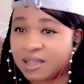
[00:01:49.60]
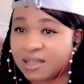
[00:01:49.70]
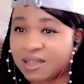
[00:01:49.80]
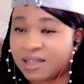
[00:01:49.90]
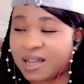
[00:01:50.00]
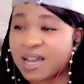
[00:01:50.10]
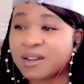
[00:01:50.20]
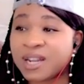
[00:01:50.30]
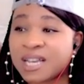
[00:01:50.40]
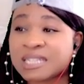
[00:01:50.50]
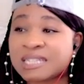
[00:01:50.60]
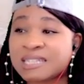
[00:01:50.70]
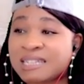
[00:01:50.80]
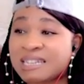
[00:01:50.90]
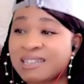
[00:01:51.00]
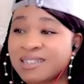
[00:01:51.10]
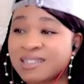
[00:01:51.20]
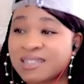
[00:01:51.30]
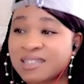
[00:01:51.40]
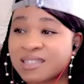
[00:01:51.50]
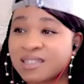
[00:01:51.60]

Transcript: I know that stinks.